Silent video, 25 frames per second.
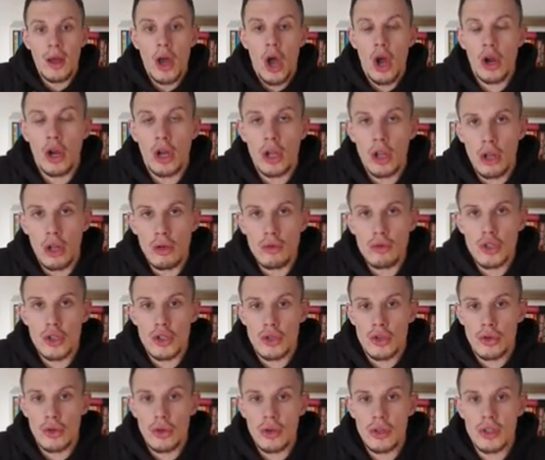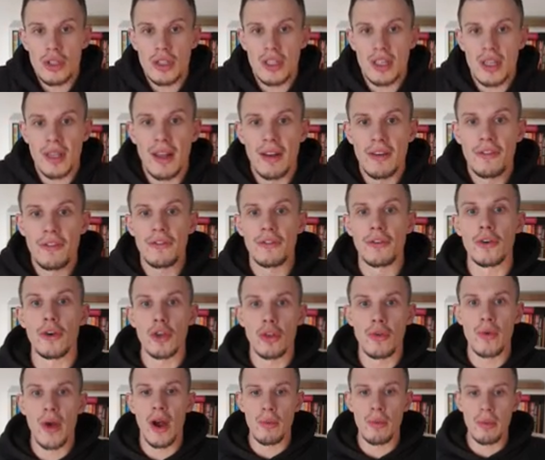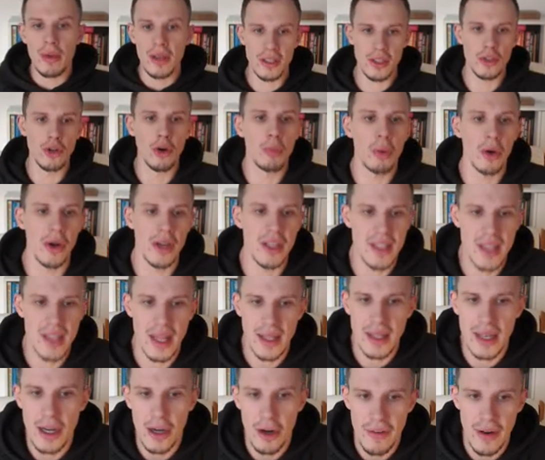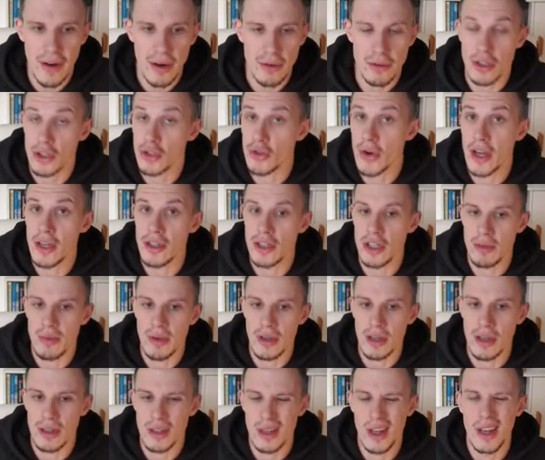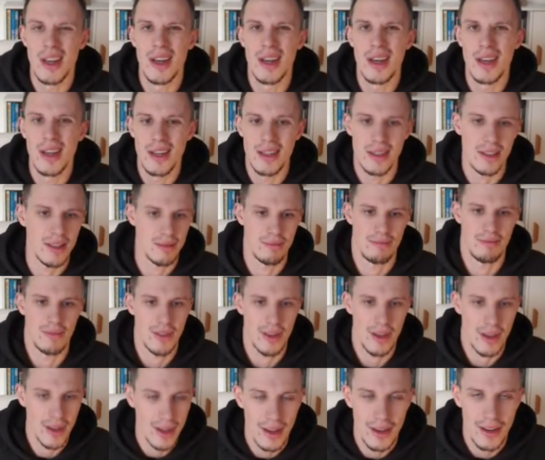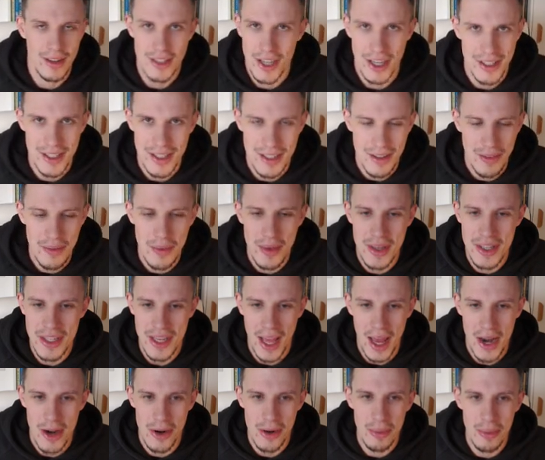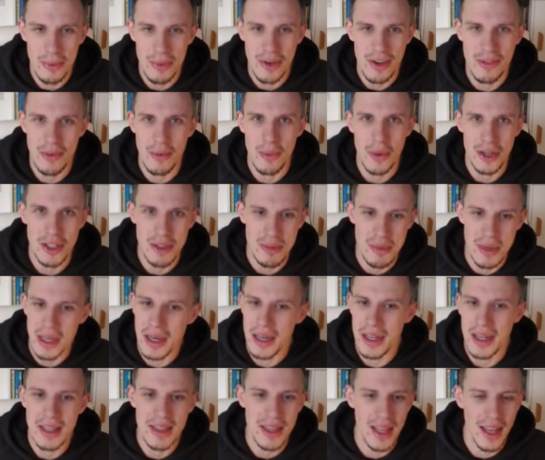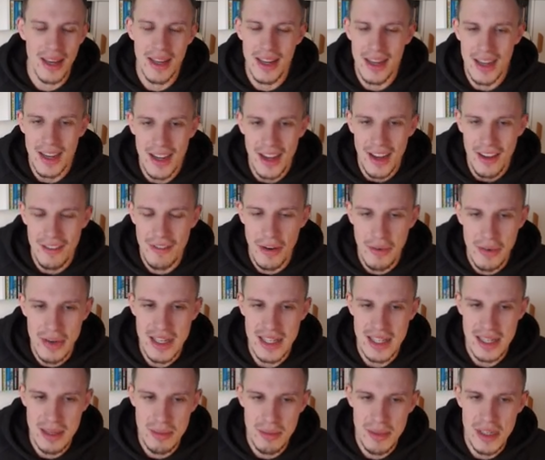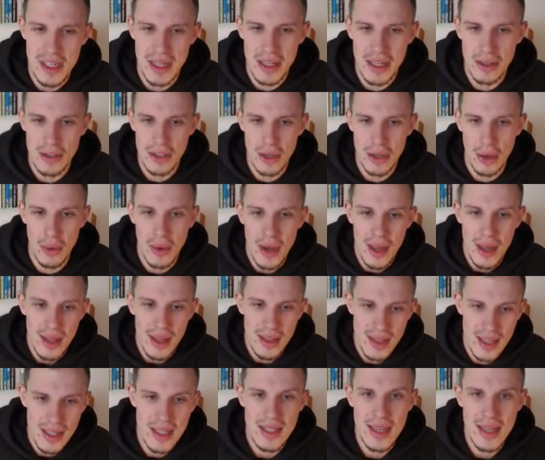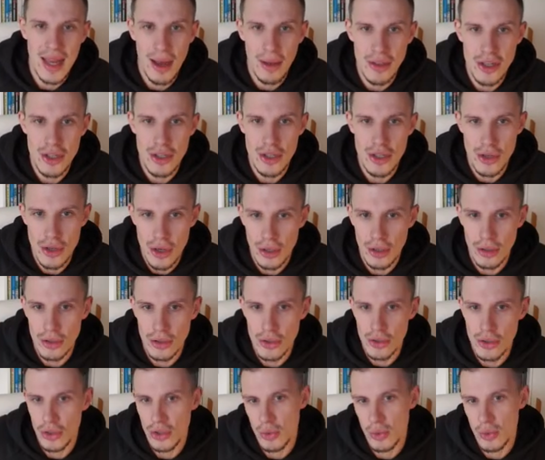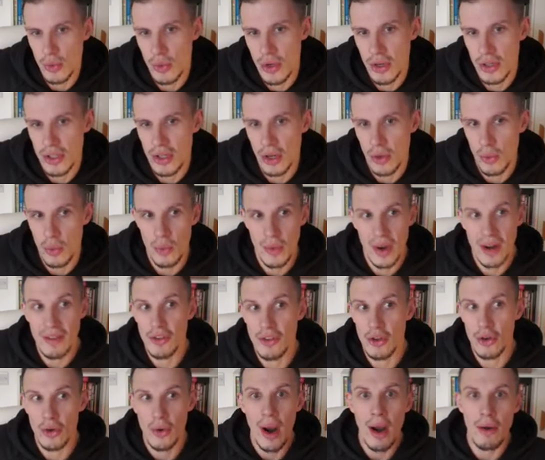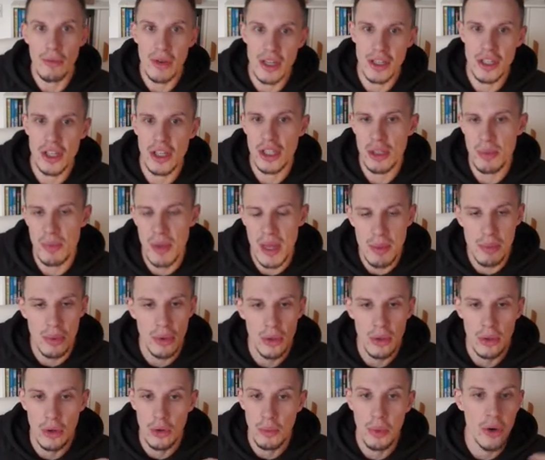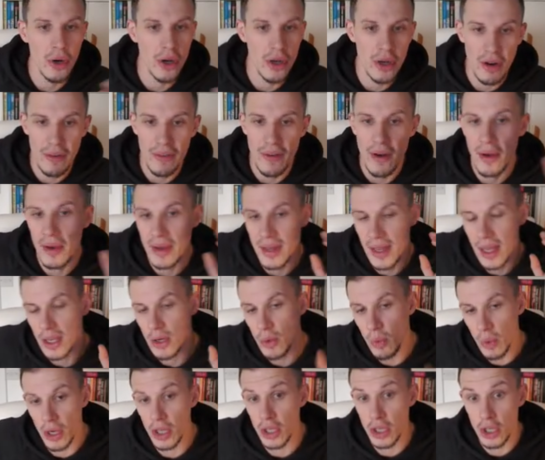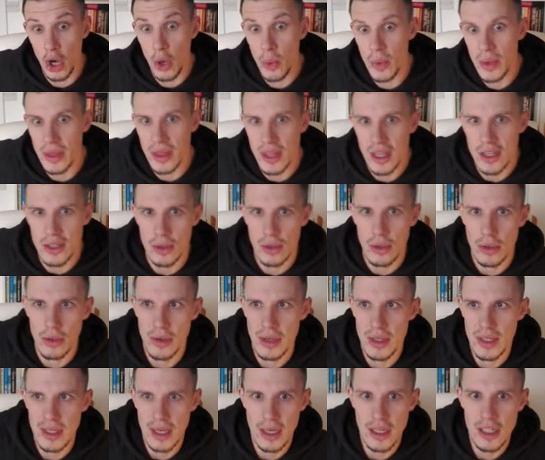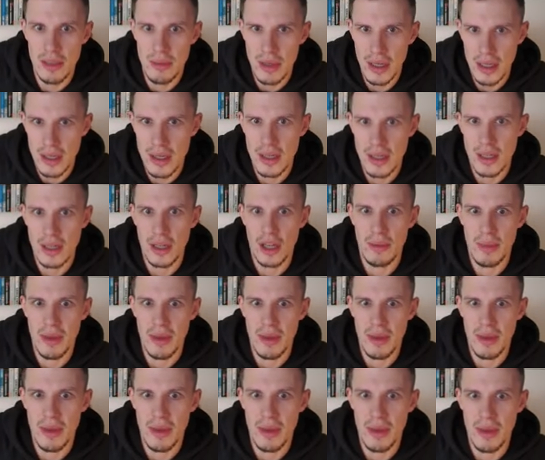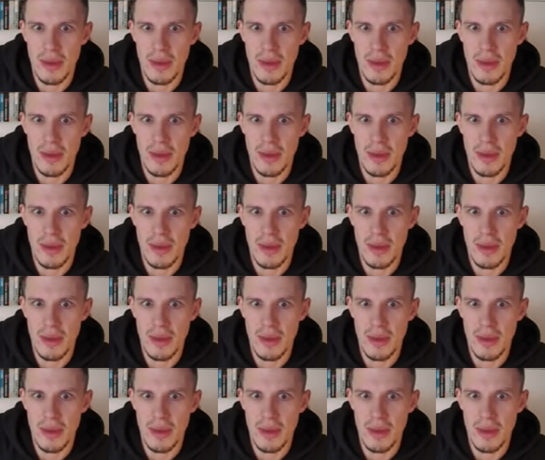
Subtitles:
close trust to then further out, because there's no point in sending an offer out to strangers, because chances of them signing up or even wanting to be a lead then very slim to nil. So this is how the circle of trust works. So whenever you're outreaching to people or putting an offer out, again, you want to go in this order essentially, because it's going to be from